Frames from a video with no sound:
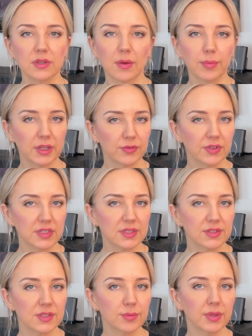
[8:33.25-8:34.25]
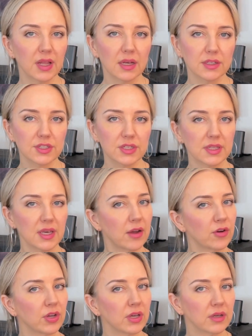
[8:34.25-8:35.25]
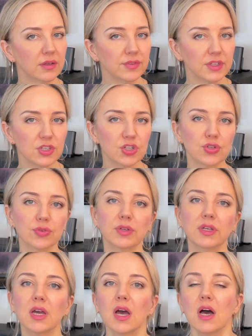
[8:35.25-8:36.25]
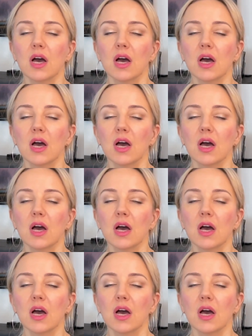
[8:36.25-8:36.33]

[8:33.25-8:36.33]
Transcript: a blood vessel supply to the area of injury,